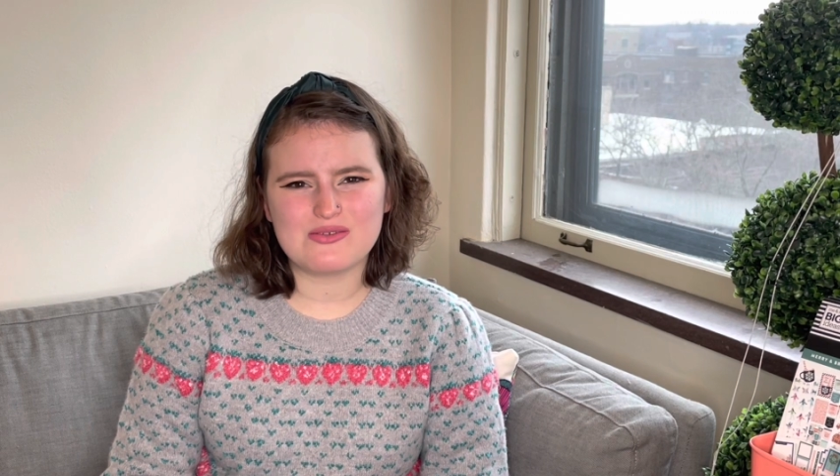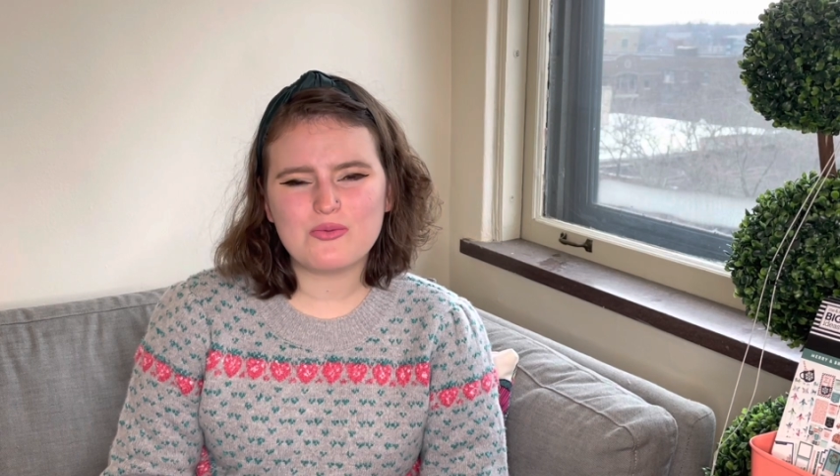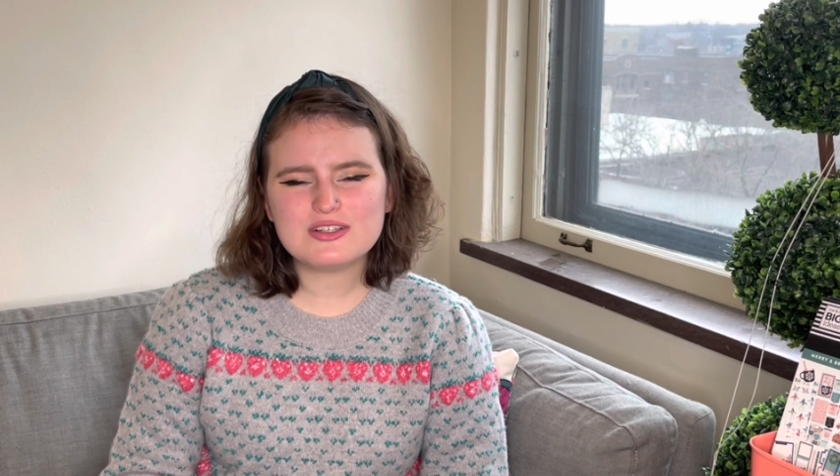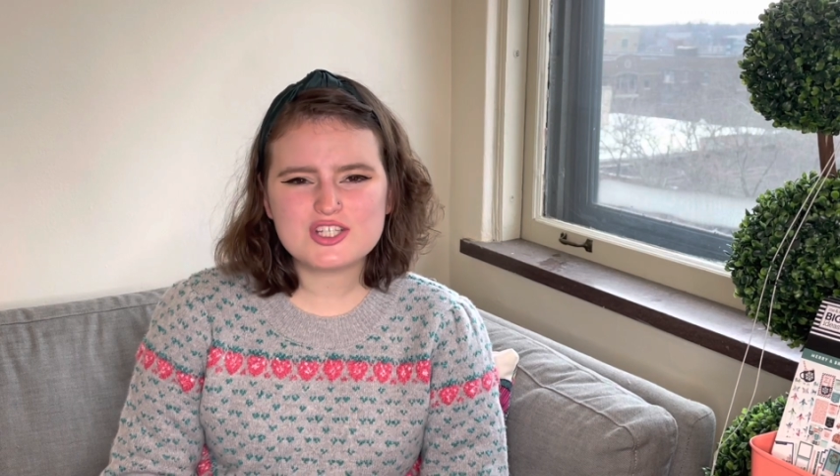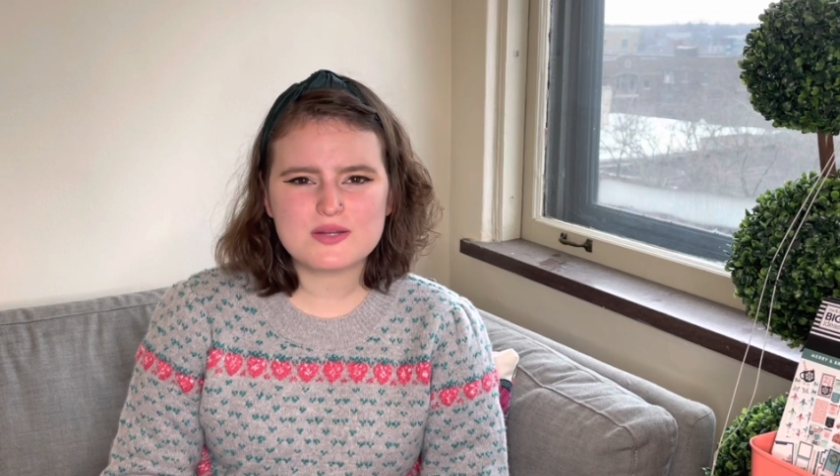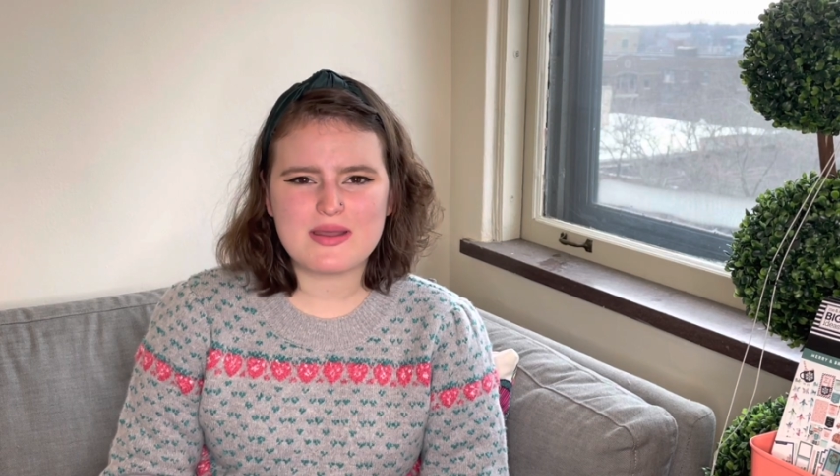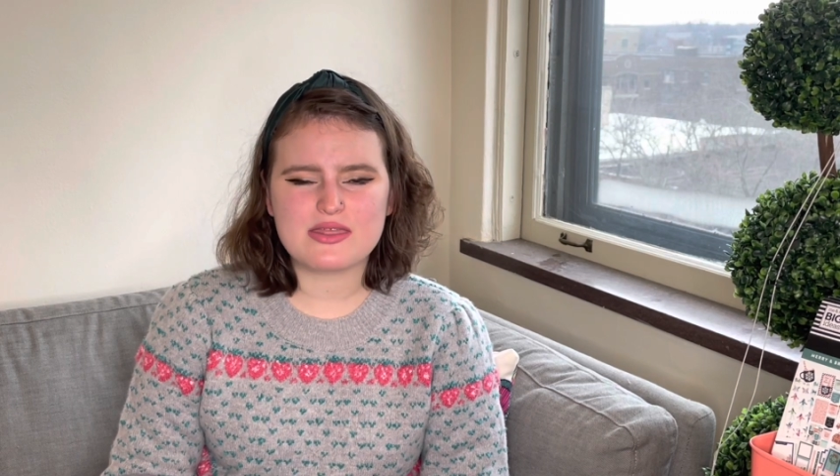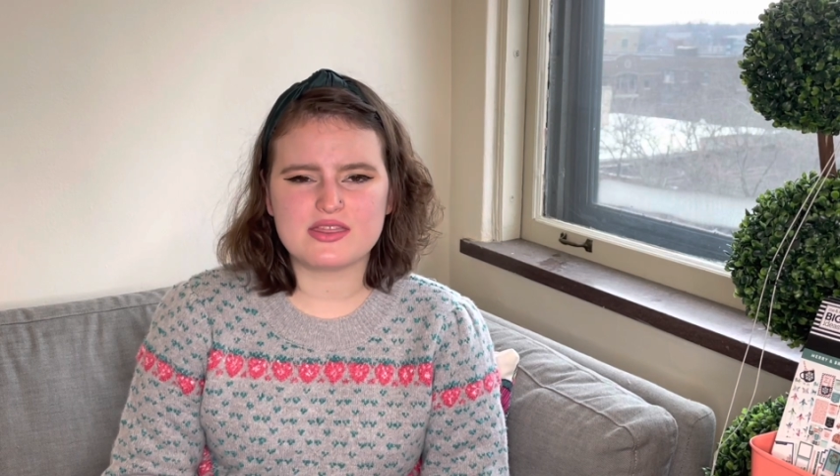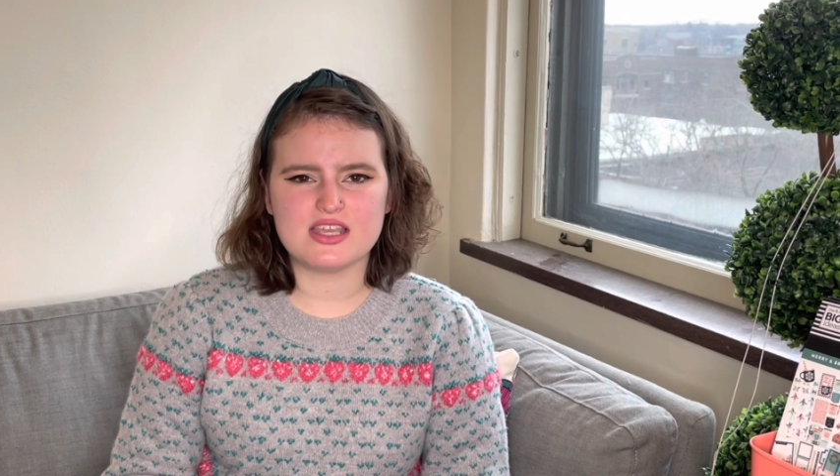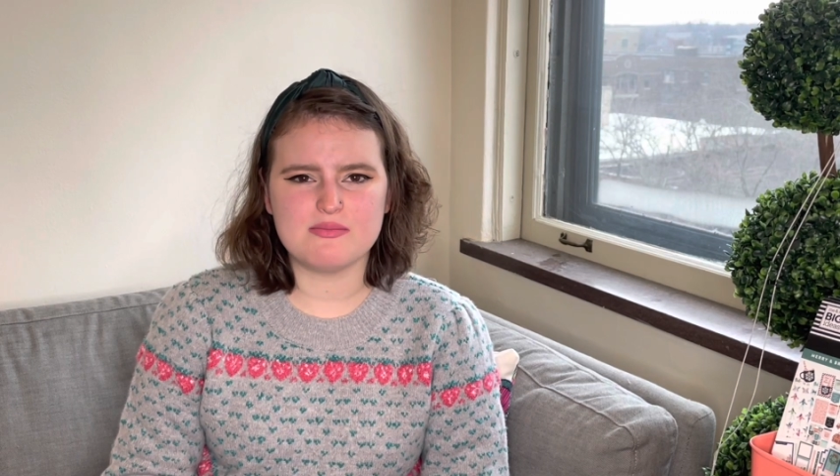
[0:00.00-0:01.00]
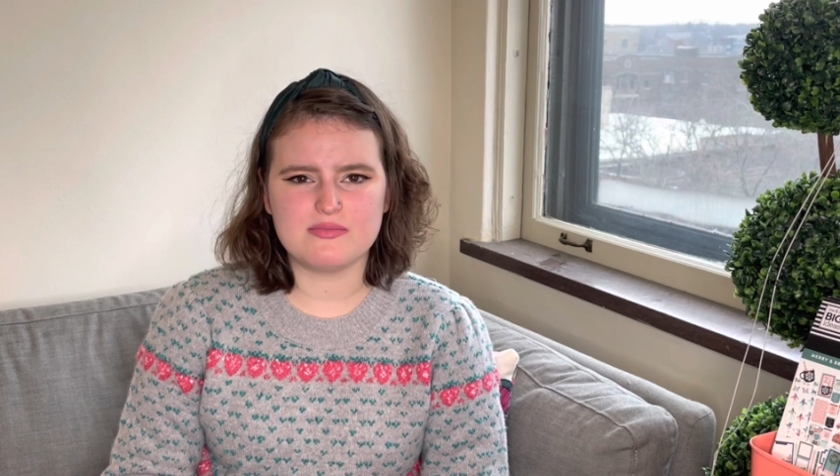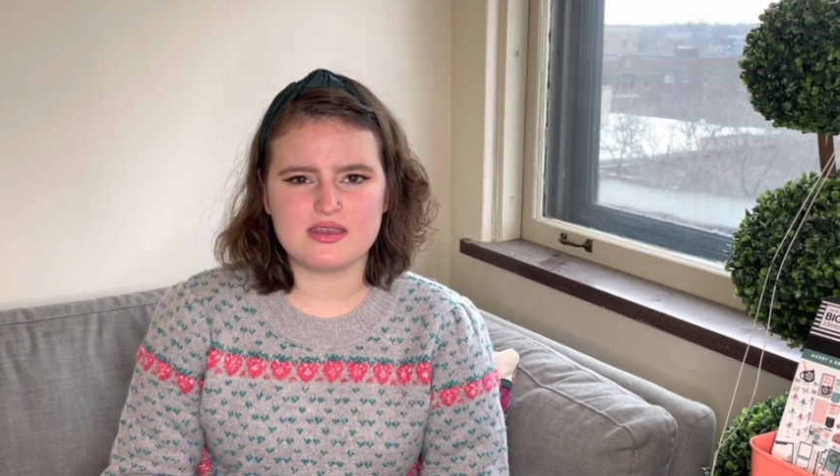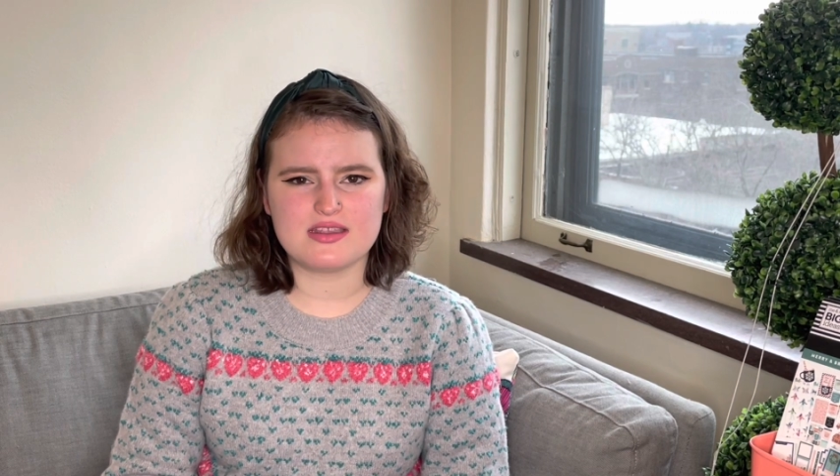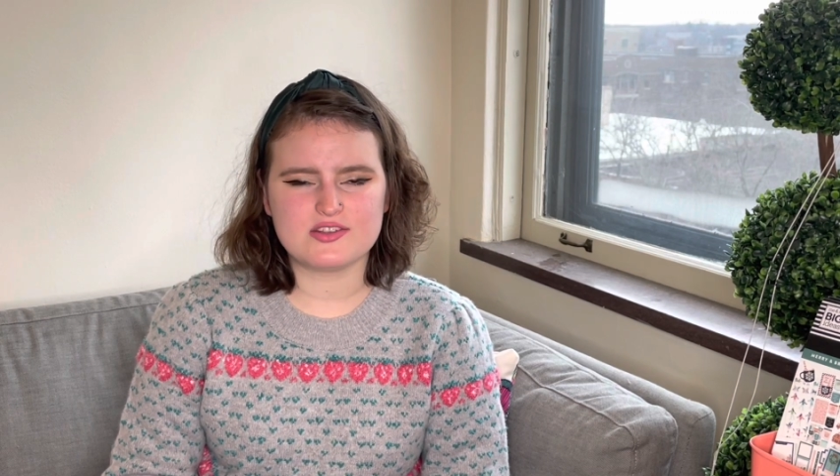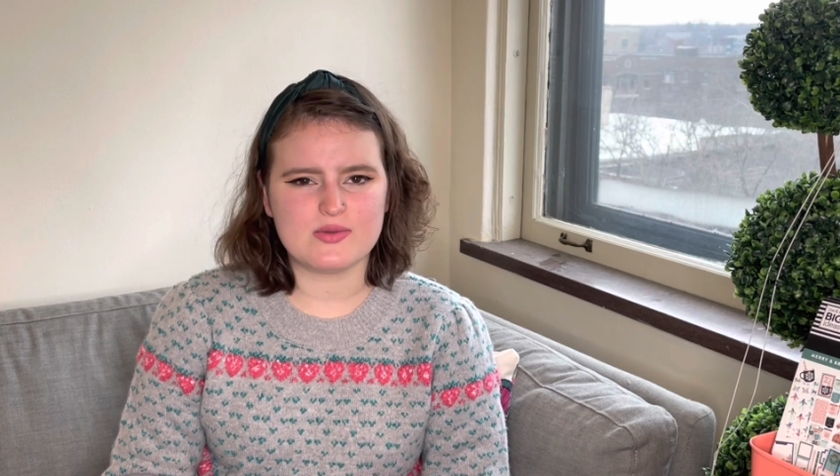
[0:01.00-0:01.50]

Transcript: what should my theme be this